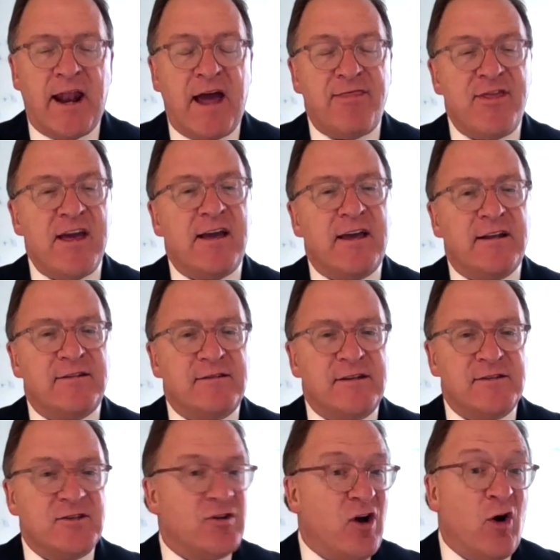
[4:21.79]
I think it
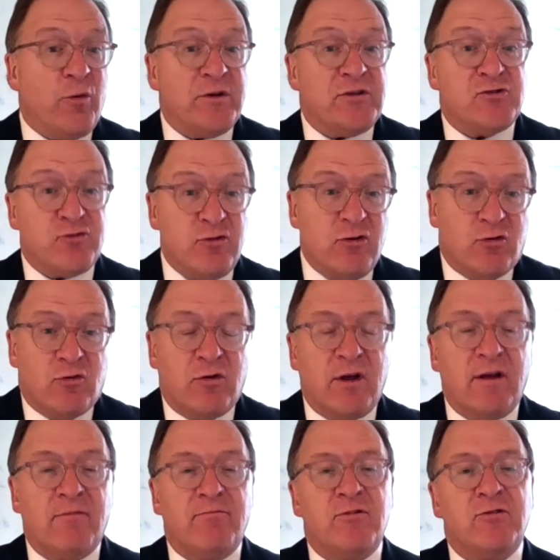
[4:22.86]
isn't always true.
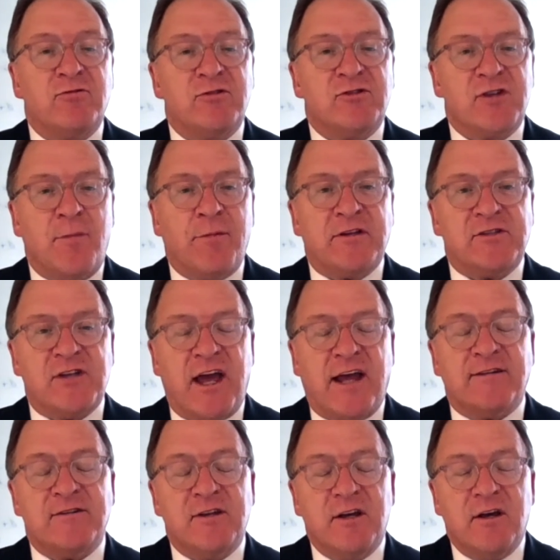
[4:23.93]
To some
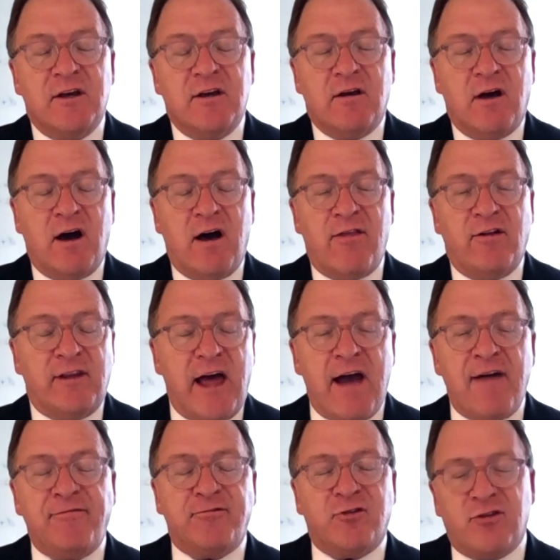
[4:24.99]
extent, the
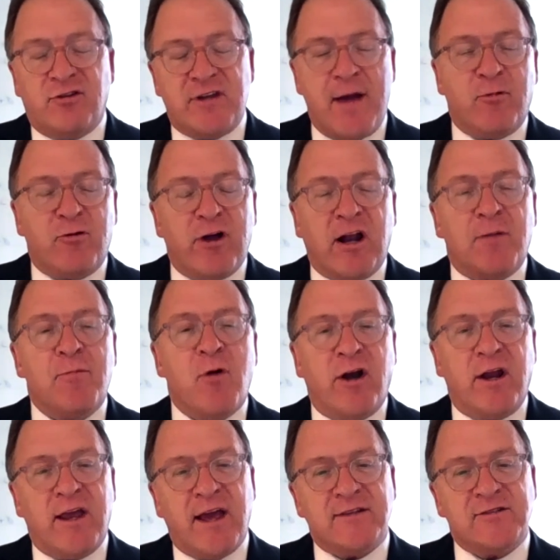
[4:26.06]
left or the Democratic
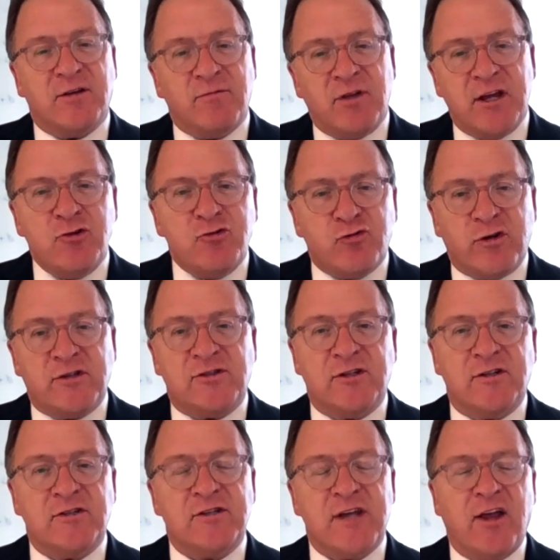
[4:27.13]
Party has an interest
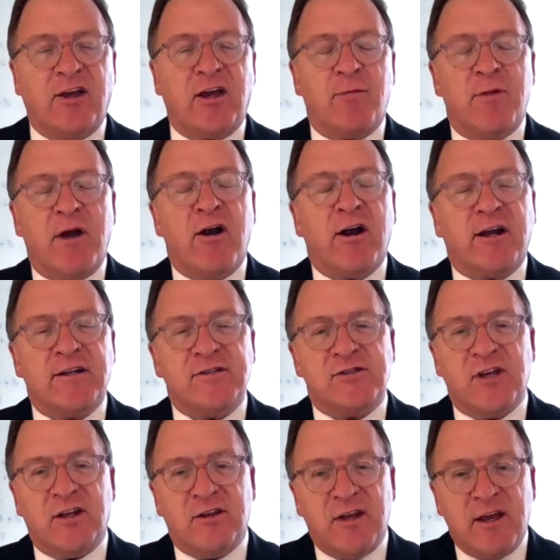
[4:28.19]
in telling Americans
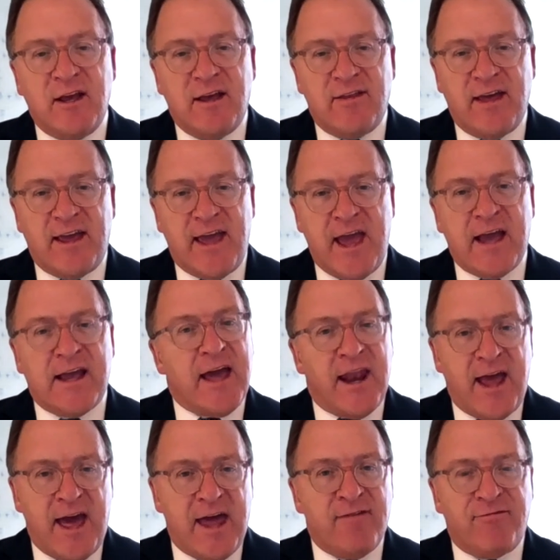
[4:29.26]
that they can't get
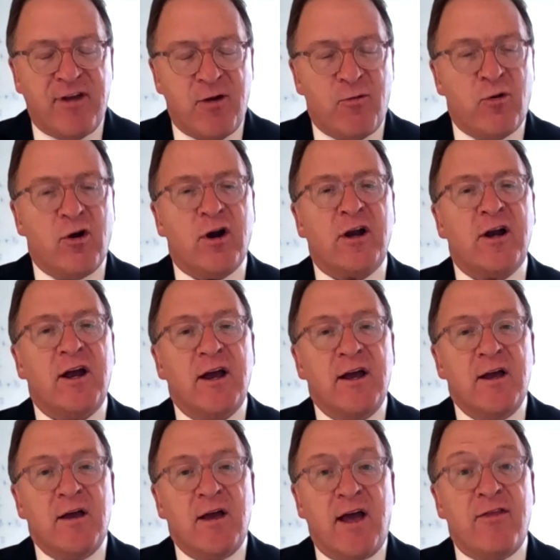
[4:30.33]
ahead if they work.
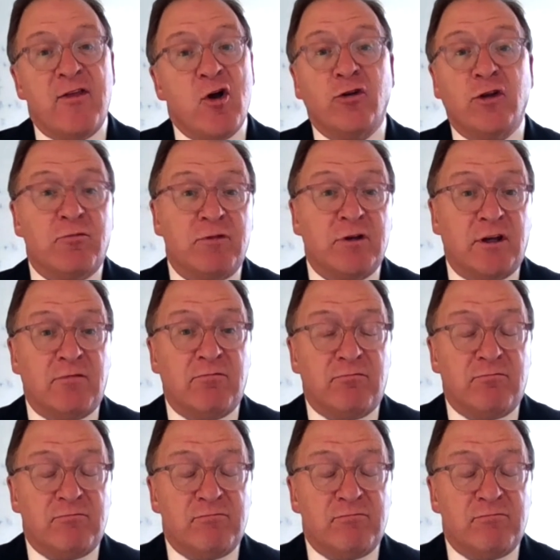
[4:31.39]
And the only really